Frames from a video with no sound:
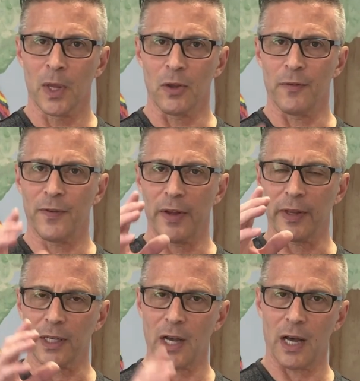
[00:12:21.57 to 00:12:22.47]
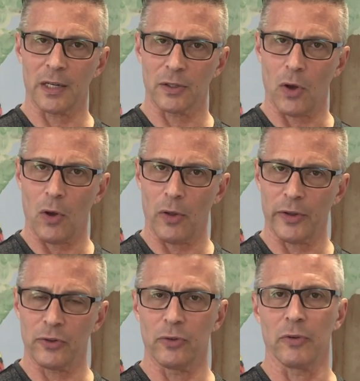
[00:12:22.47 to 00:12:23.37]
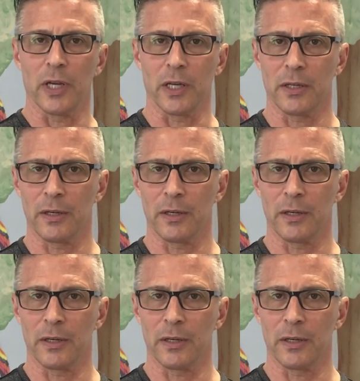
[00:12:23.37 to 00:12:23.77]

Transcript: You'll find that God is all that you need.